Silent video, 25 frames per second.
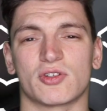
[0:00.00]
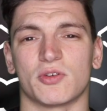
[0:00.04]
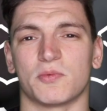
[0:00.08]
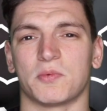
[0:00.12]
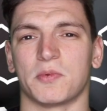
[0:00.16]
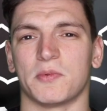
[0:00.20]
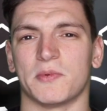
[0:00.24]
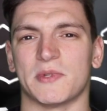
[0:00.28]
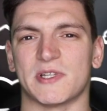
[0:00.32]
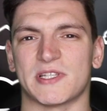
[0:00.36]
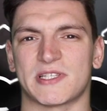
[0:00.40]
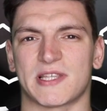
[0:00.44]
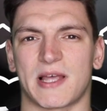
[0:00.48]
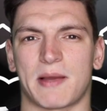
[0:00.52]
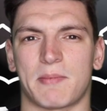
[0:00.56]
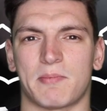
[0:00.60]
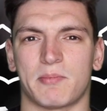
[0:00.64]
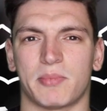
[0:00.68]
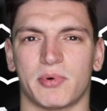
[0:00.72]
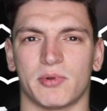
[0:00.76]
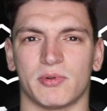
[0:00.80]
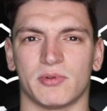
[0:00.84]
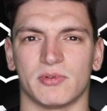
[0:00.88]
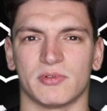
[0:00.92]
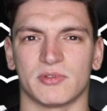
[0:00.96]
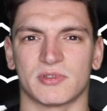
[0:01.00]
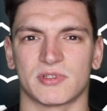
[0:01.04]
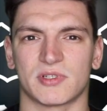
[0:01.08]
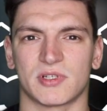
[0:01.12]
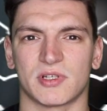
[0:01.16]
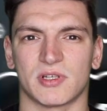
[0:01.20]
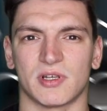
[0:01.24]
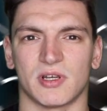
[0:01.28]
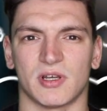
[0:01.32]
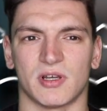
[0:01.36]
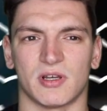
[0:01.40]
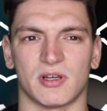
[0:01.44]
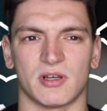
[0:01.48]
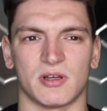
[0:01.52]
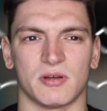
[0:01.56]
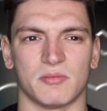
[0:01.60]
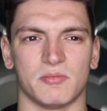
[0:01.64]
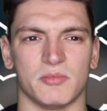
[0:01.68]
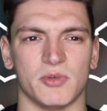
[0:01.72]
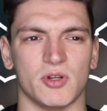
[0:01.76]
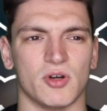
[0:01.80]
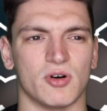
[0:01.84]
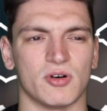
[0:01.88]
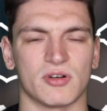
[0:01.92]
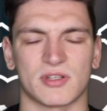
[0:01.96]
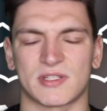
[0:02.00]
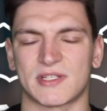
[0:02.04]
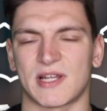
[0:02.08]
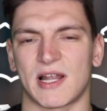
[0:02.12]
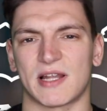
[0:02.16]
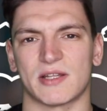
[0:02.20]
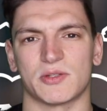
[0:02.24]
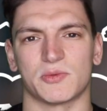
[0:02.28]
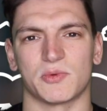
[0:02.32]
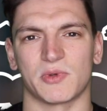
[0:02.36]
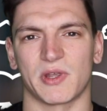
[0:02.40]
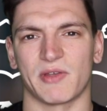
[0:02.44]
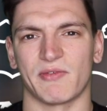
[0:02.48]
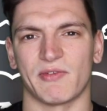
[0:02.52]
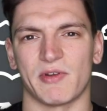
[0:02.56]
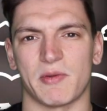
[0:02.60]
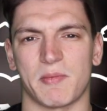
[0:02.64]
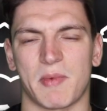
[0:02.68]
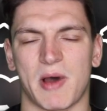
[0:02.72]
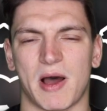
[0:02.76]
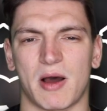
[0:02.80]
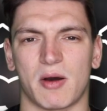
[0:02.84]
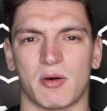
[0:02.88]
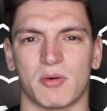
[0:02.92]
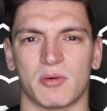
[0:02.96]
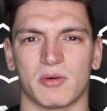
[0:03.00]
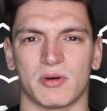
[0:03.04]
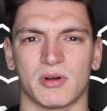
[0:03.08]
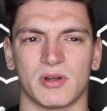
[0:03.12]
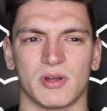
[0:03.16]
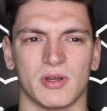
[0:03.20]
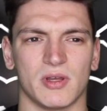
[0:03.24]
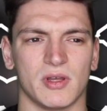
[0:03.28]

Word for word: supplement samples, um, no stands were giving them out.